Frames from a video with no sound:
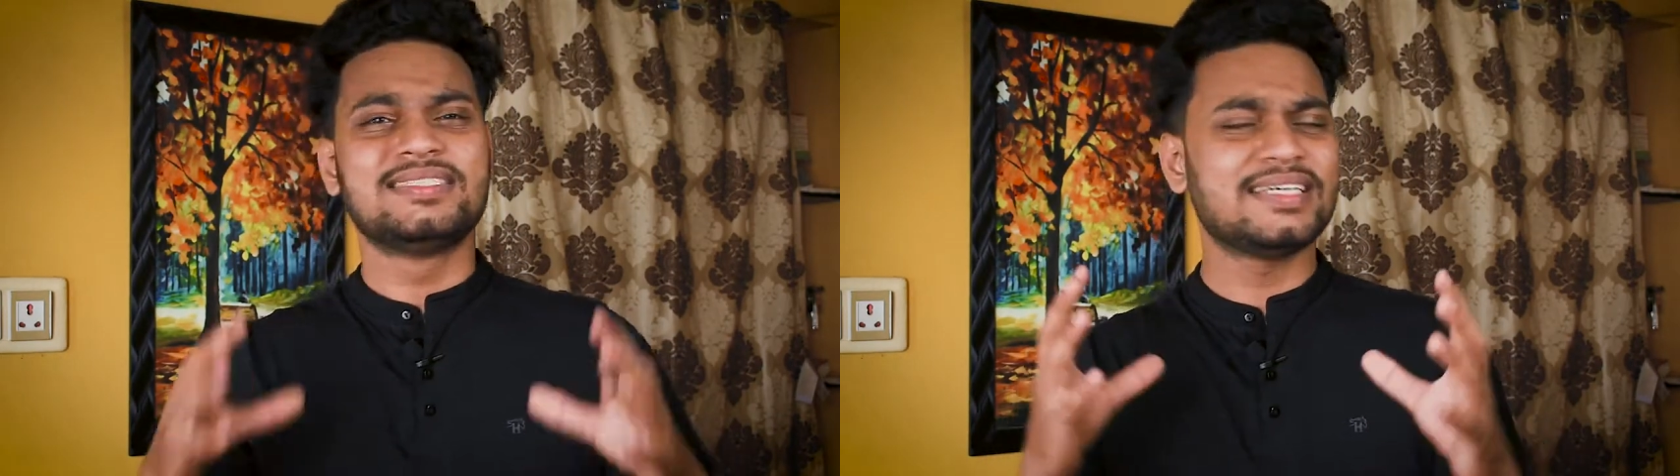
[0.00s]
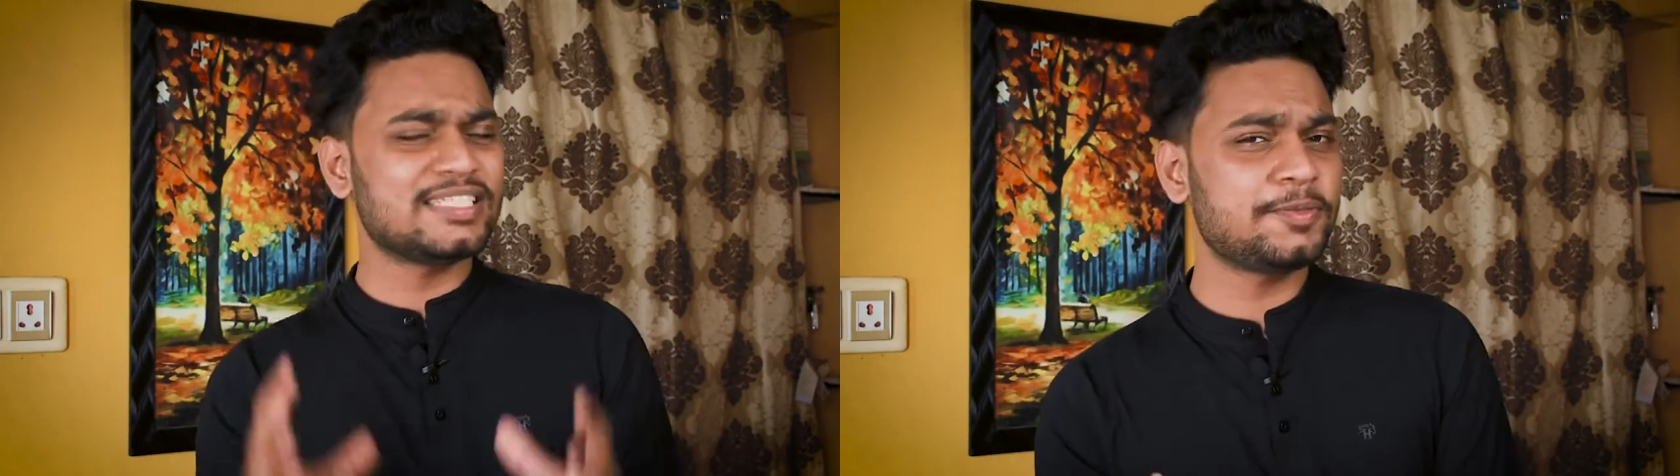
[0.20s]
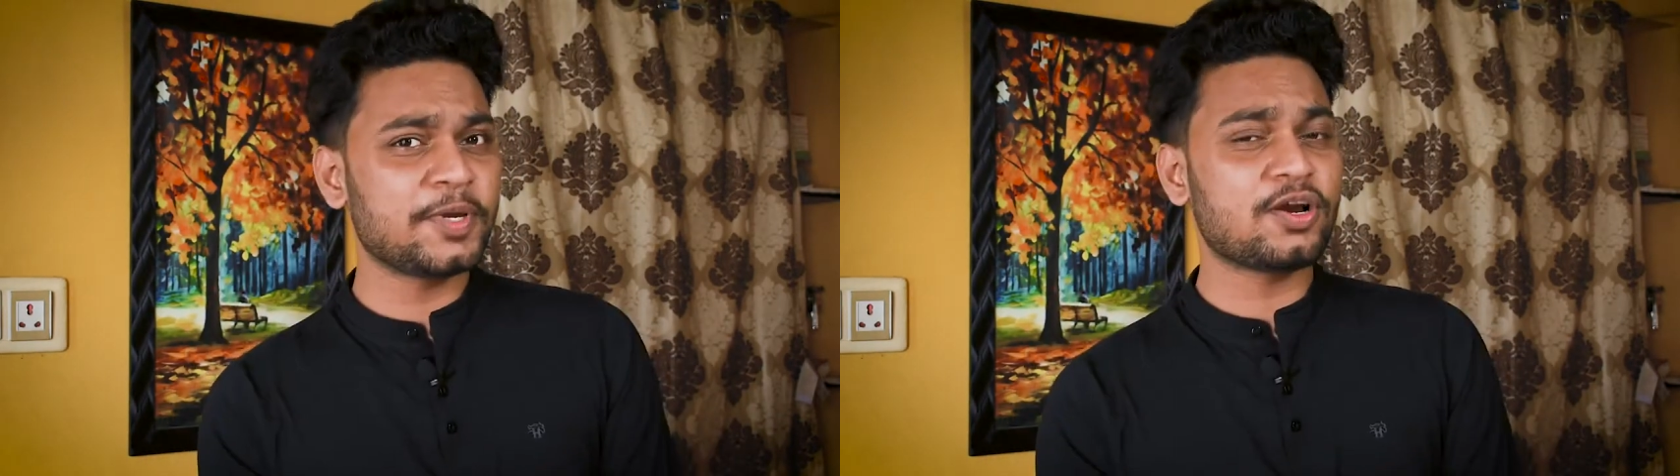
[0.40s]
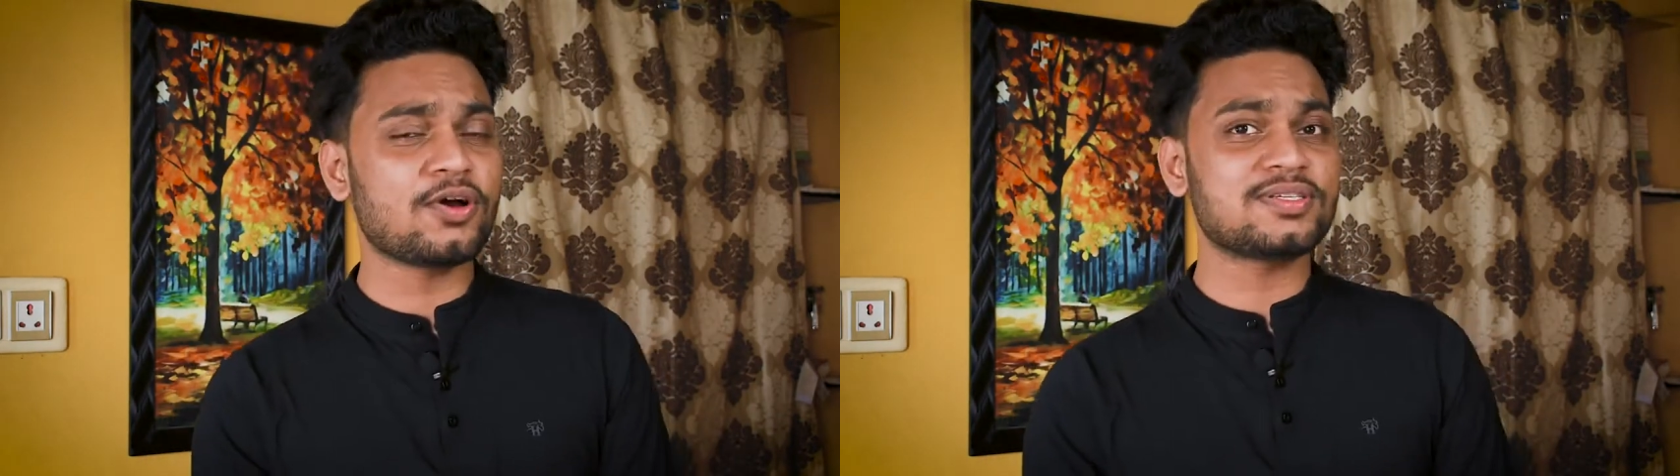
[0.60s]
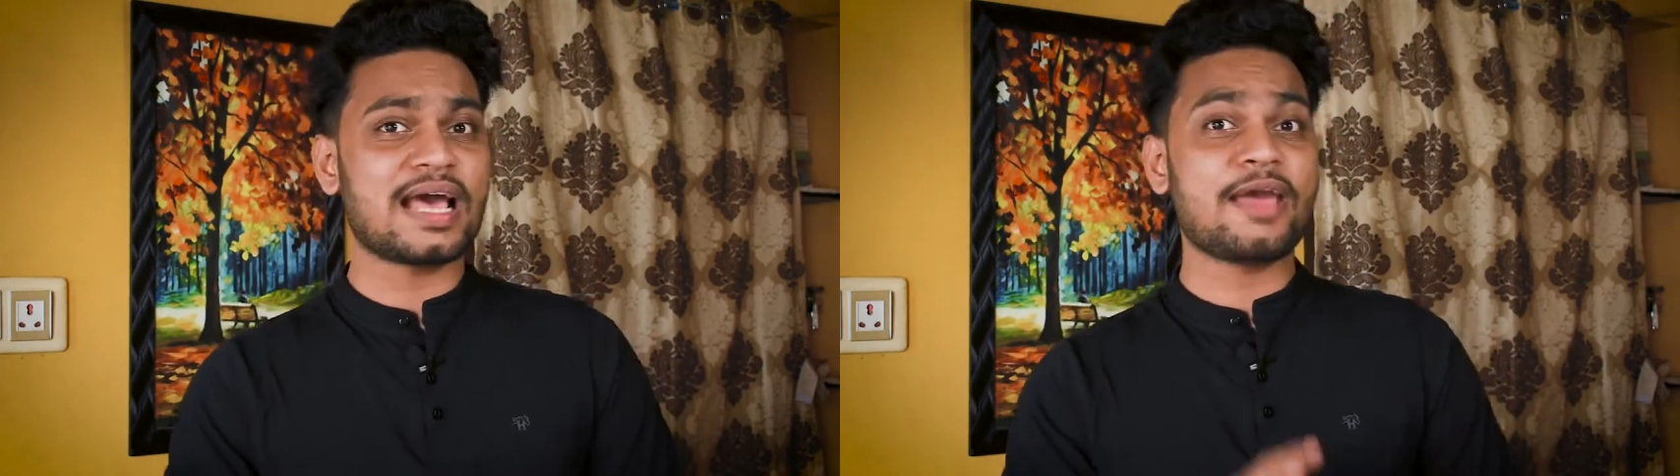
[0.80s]
just
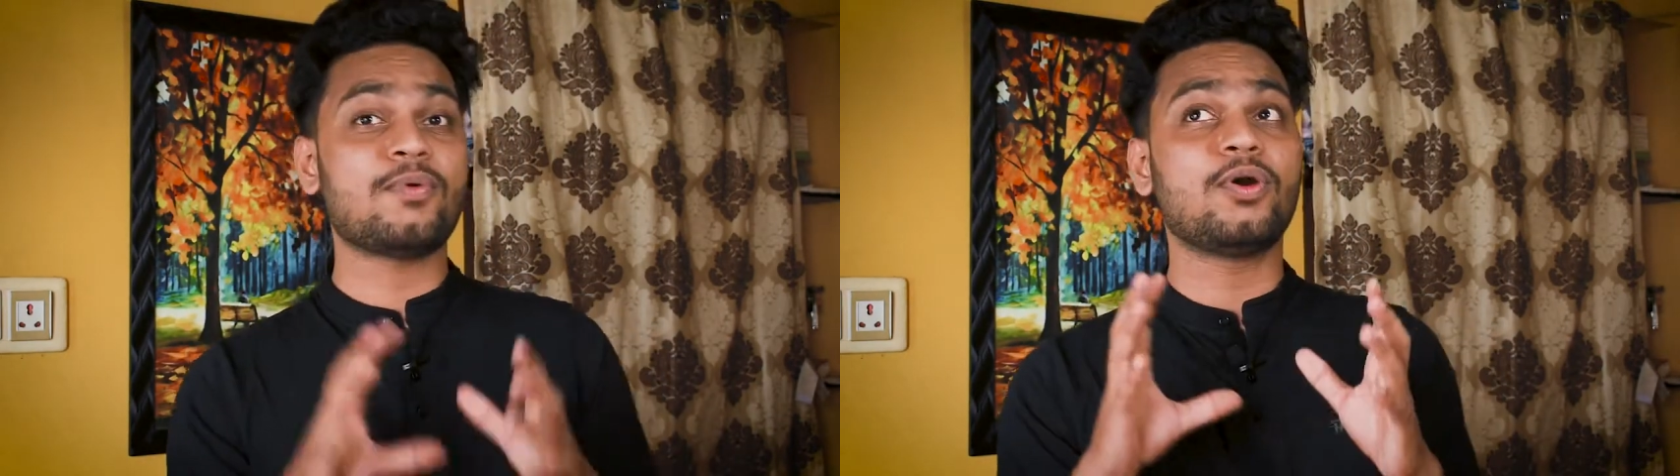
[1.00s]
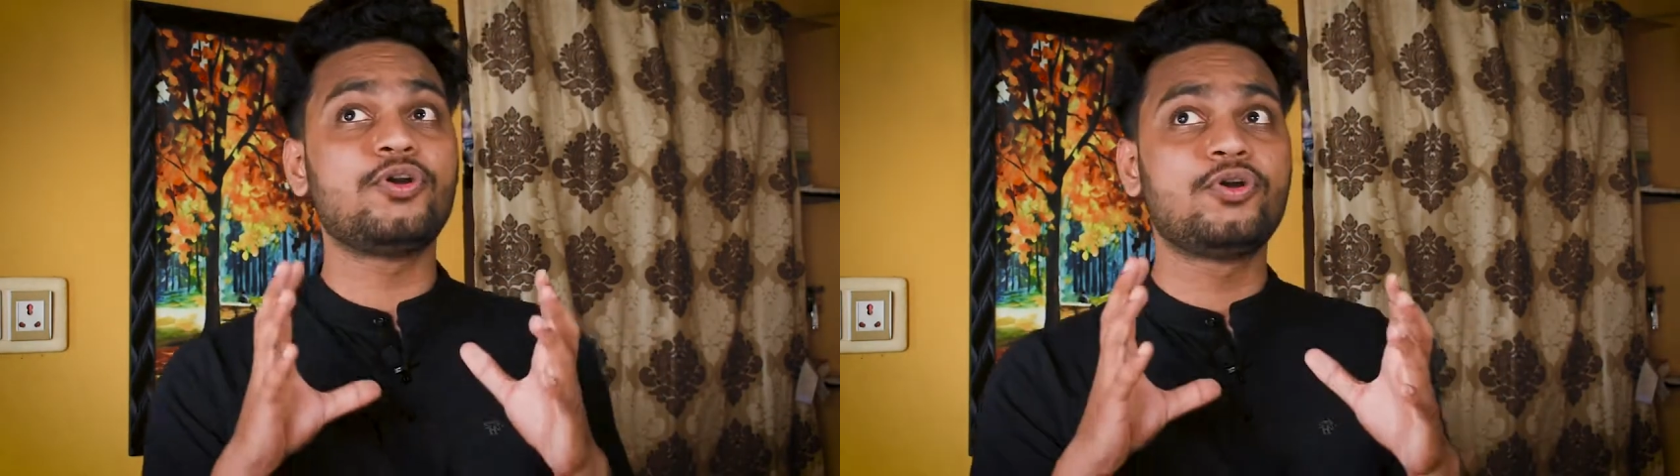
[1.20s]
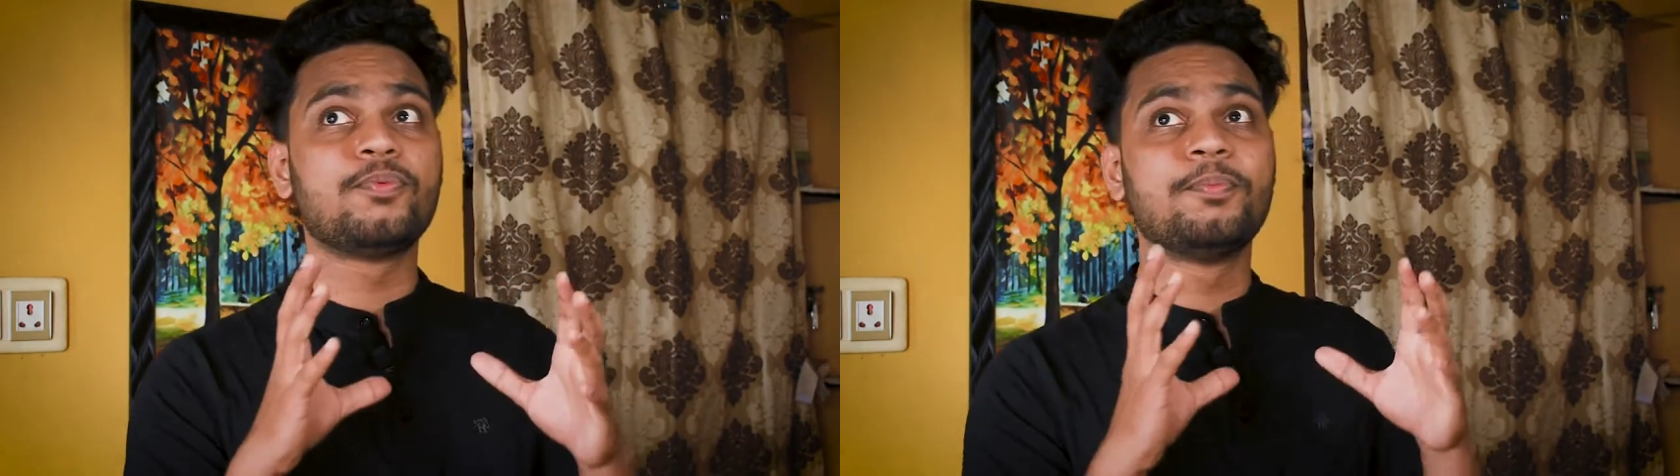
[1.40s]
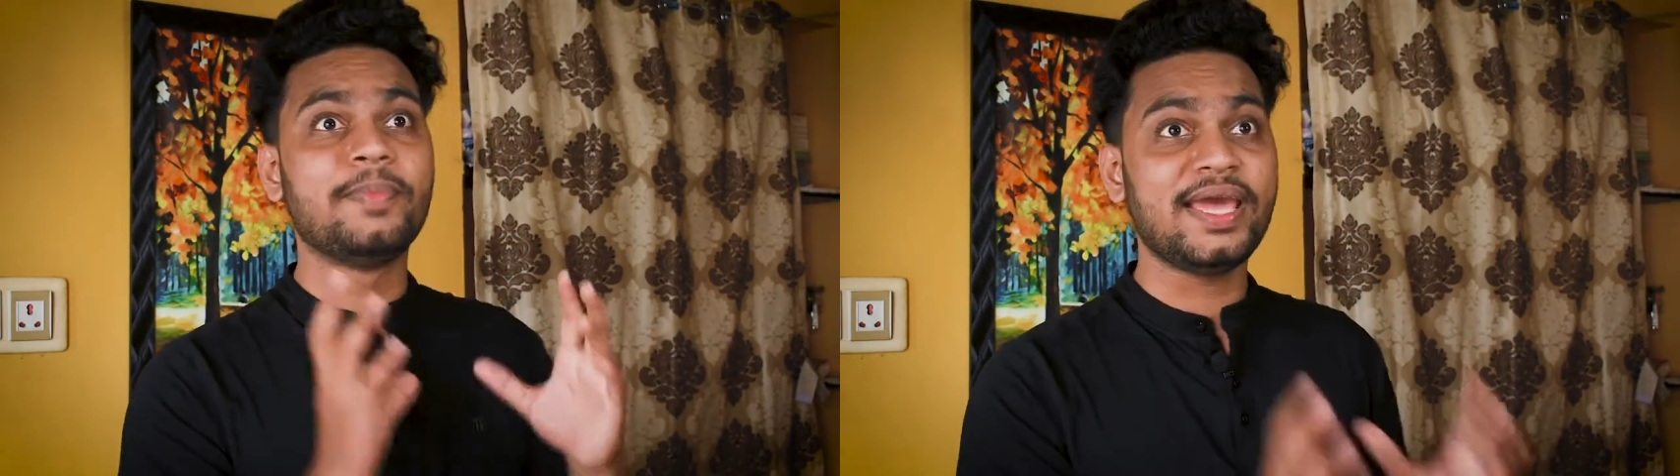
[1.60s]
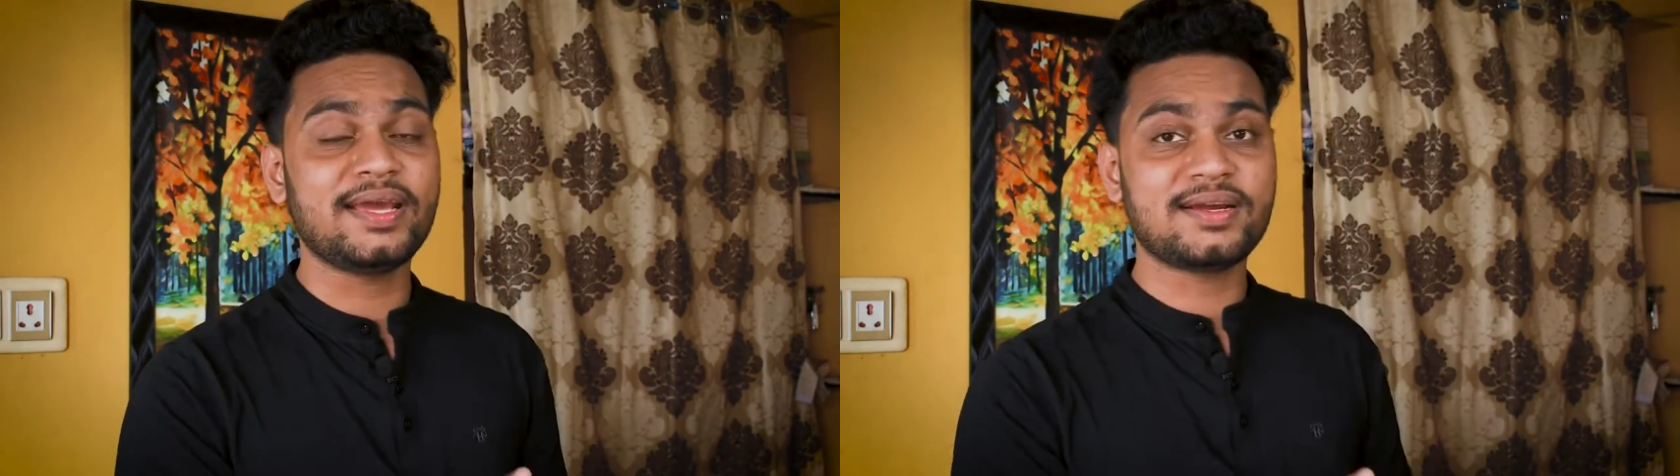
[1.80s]
because I want to
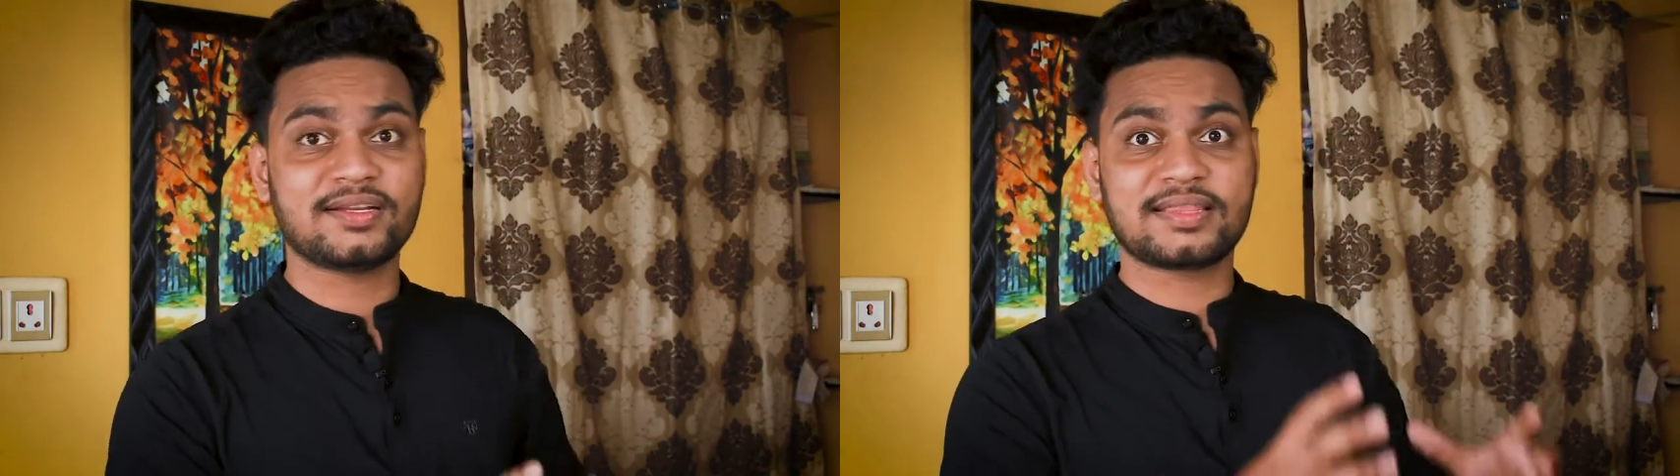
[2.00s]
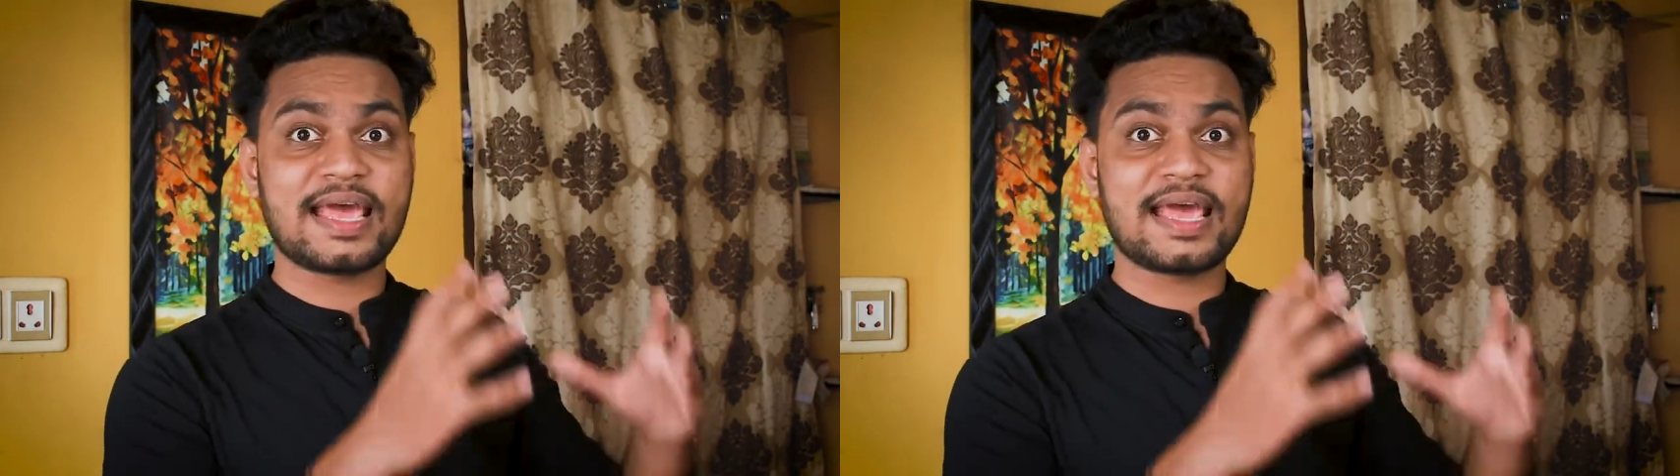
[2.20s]
make